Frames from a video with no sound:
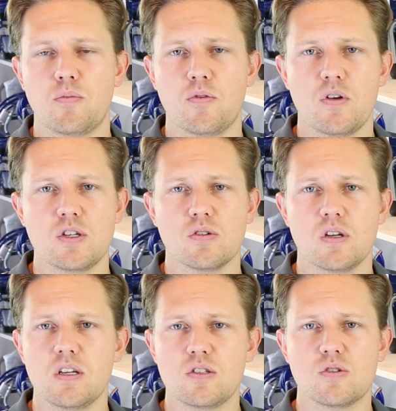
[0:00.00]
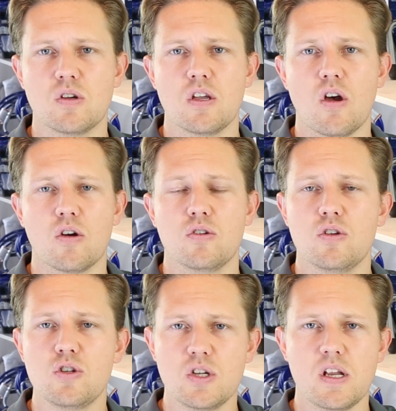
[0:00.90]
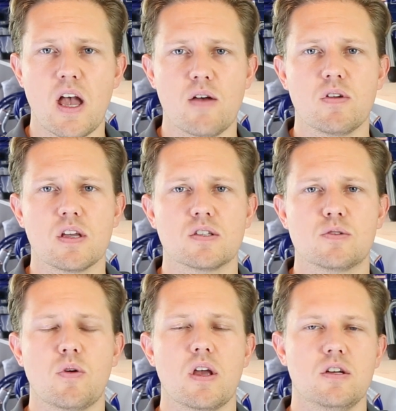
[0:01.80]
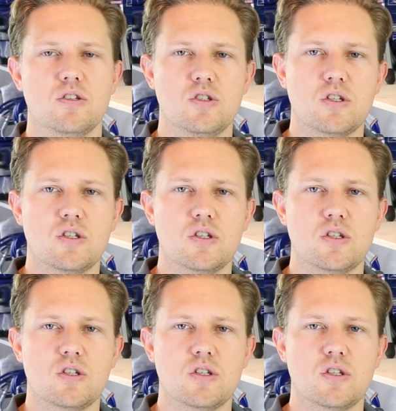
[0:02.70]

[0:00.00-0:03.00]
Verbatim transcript: professional industry are usually having a sprayer